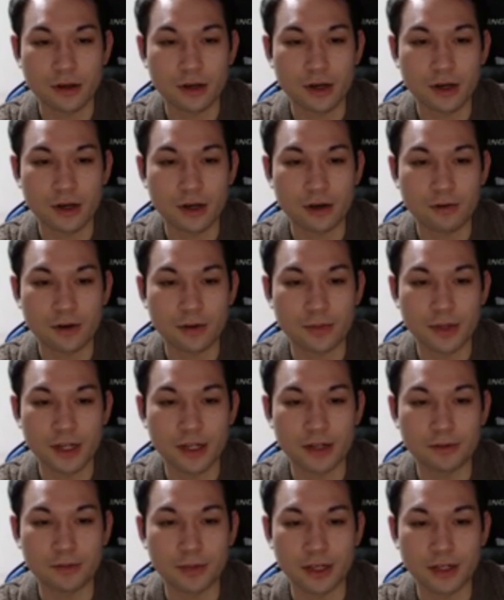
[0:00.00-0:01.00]
would have
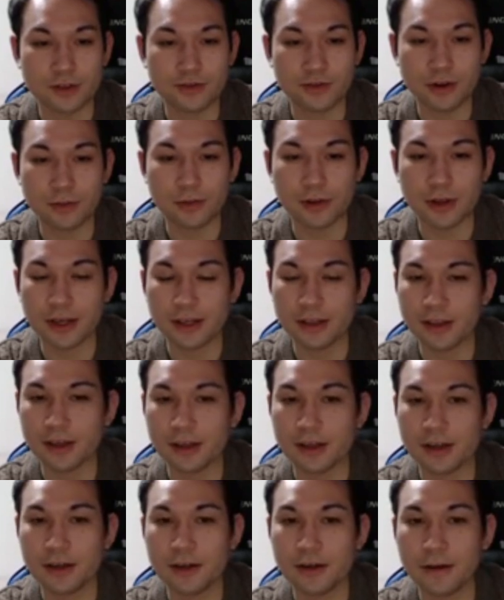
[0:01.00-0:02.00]
been in big trouble, I
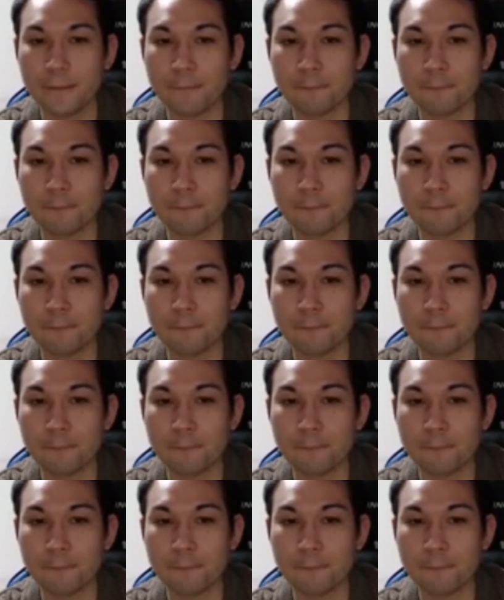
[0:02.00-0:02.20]
think.